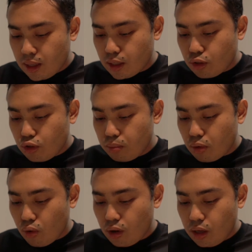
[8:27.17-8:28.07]
Yeah, it's super
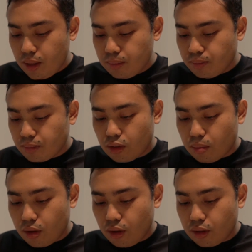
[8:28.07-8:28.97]
oily
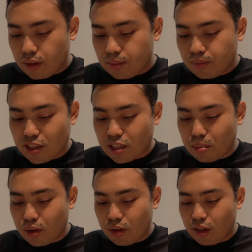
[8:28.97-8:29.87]
from all the
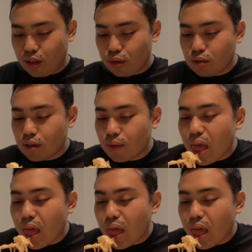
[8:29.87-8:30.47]
sesame oil I used.